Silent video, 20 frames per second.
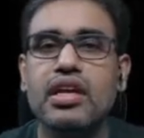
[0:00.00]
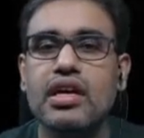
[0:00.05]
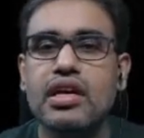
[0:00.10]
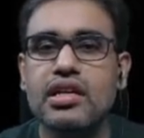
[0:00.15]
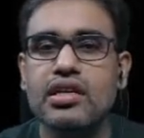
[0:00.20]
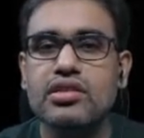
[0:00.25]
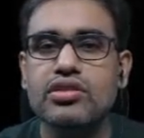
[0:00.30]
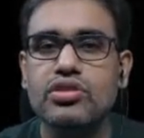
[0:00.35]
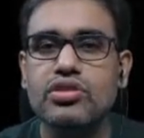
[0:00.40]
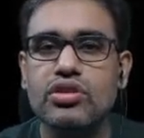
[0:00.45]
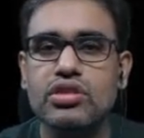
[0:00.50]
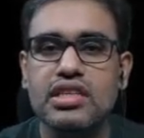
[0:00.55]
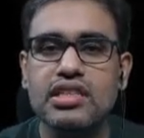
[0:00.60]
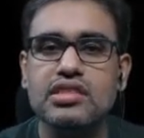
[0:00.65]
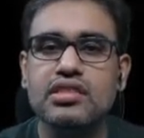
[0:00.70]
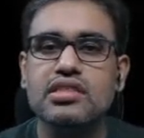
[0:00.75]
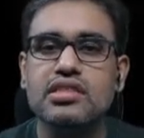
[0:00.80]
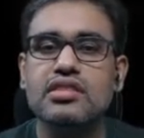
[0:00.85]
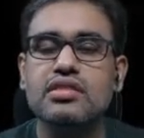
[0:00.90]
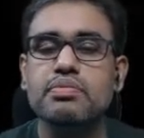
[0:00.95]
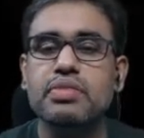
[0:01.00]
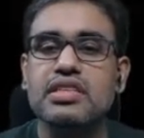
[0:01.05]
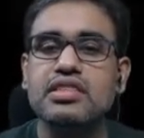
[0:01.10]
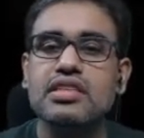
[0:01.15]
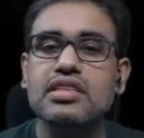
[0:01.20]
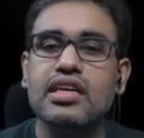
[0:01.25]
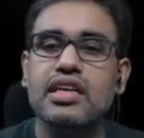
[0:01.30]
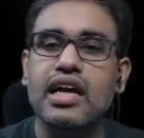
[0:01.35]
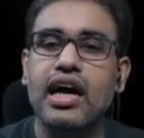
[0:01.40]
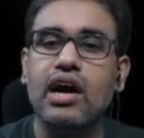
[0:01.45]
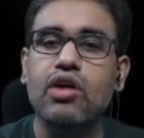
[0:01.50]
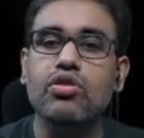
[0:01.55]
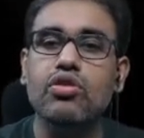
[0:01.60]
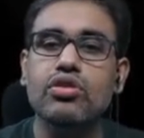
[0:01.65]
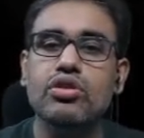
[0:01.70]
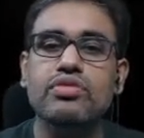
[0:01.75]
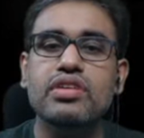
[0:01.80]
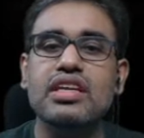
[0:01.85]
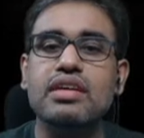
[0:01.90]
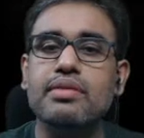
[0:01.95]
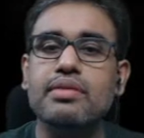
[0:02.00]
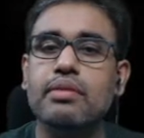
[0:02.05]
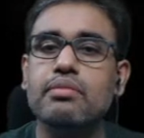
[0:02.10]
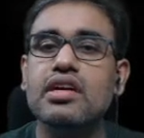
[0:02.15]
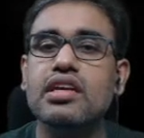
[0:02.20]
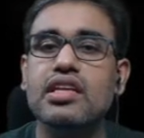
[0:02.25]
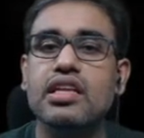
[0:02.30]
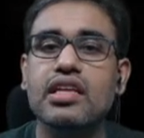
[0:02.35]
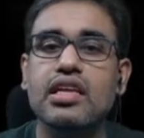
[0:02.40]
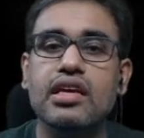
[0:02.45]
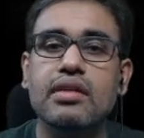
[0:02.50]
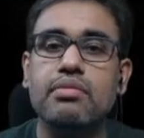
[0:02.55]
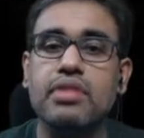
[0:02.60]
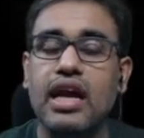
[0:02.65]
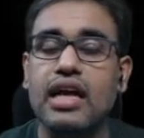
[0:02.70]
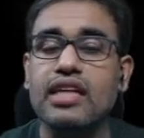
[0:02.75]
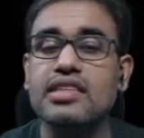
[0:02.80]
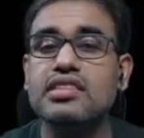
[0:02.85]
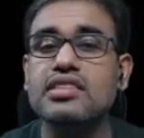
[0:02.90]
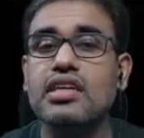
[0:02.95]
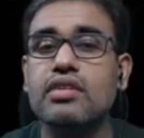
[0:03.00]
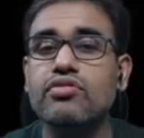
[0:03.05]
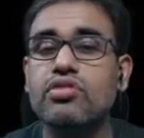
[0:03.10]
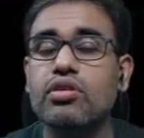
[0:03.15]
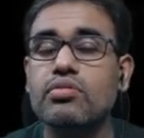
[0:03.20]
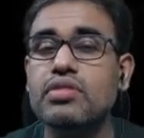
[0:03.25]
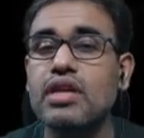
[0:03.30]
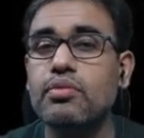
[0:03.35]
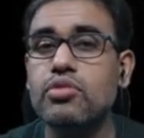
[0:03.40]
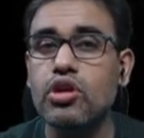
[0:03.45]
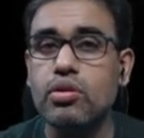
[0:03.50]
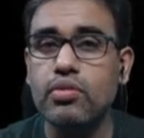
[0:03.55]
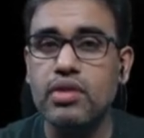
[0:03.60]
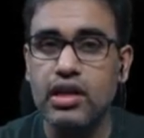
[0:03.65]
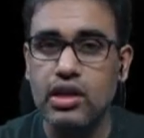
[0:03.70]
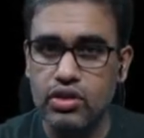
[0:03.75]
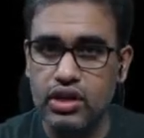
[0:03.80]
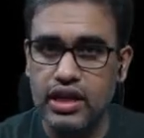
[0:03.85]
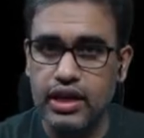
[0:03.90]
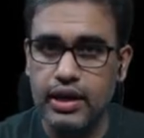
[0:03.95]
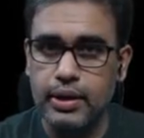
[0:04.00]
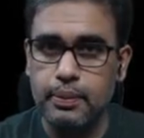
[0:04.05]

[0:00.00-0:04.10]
So this is basically how do we remember the branches come from the abdominal aorta.